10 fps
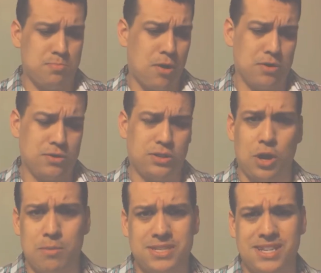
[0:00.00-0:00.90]
smart
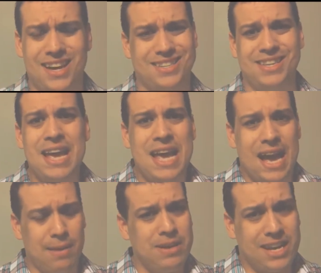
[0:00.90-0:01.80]
thermostats.
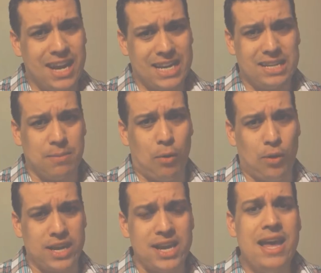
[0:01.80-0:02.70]
I mean, you kind of get the
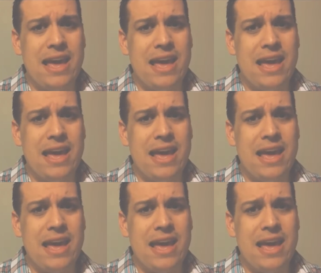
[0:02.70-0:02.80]
point.